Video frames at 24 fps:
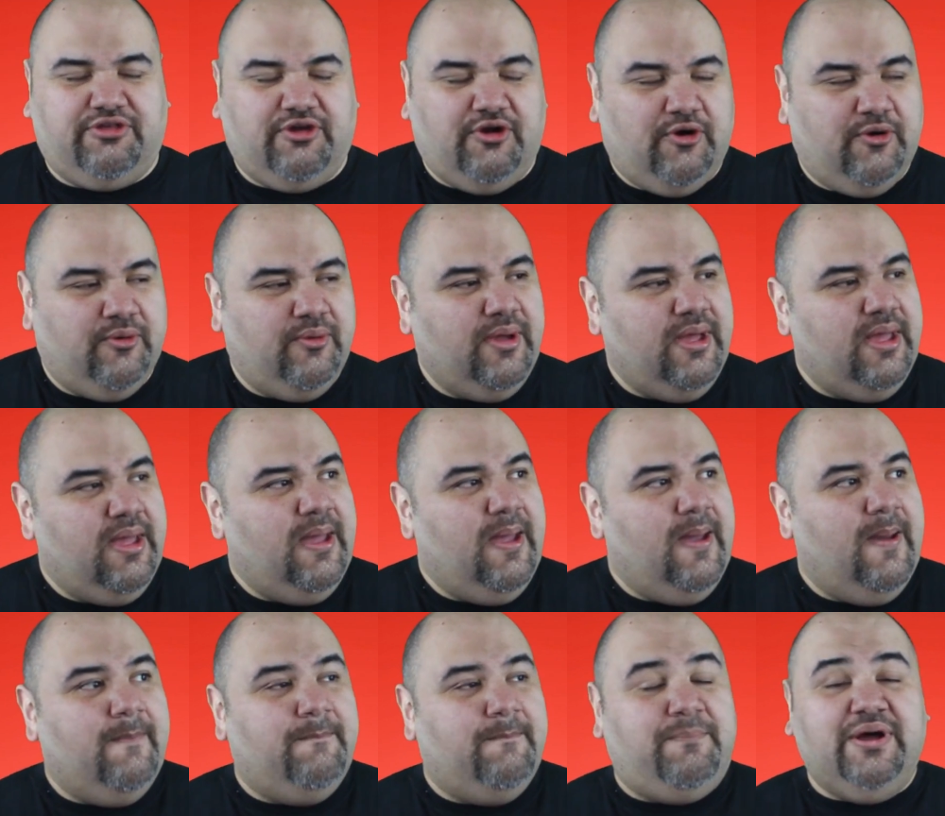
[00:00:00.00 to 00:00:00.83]
So,
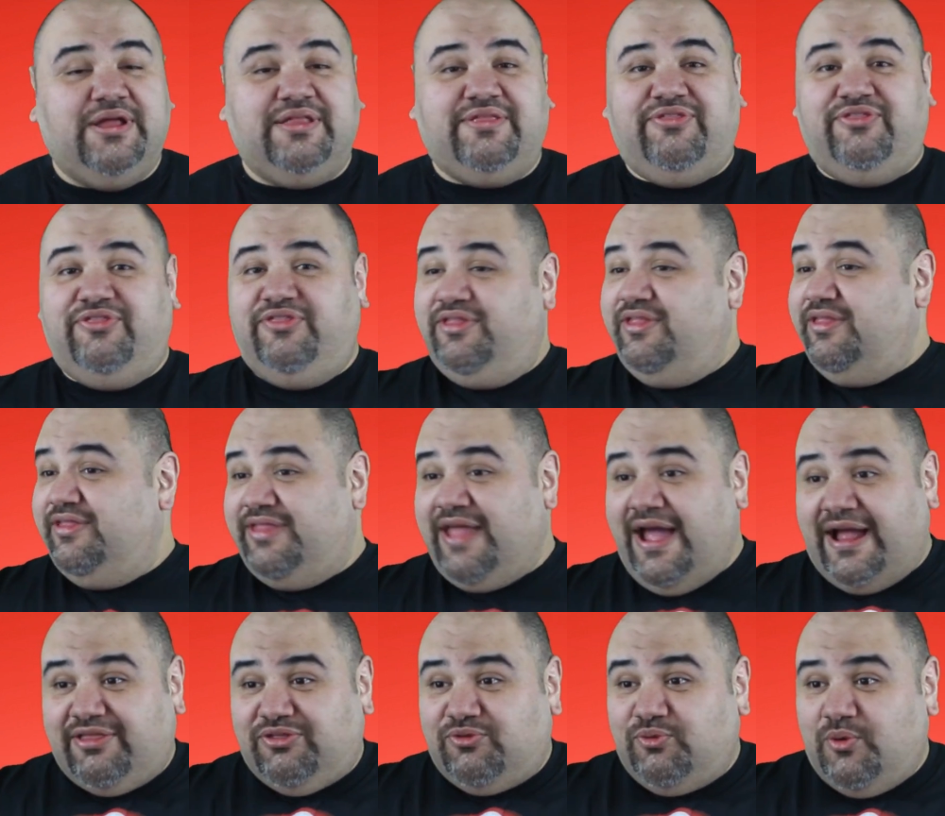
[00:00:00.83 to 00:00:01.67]
but
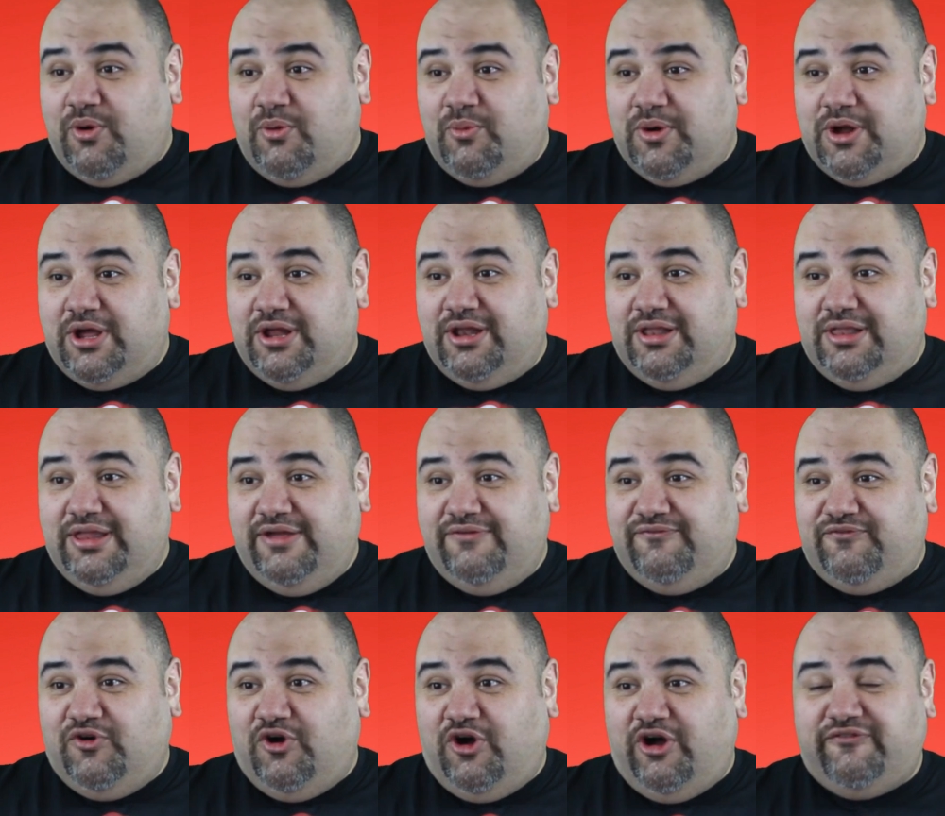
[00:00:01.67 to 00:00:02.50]
that's where we're going to
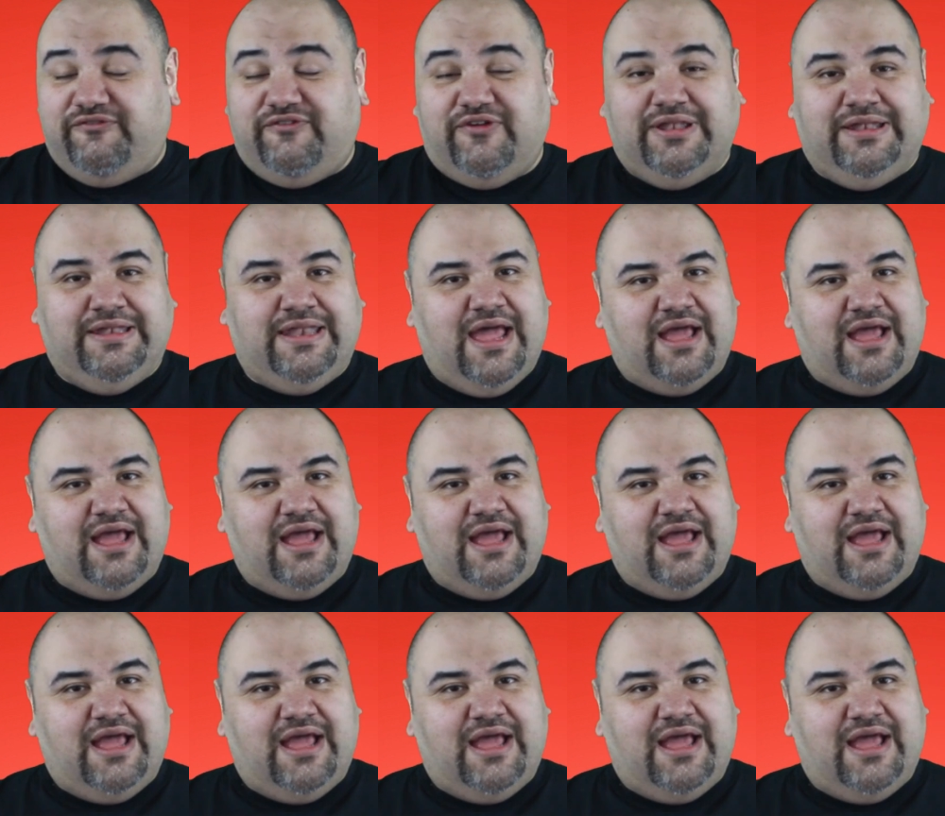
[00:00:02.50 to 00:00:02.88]
leave off.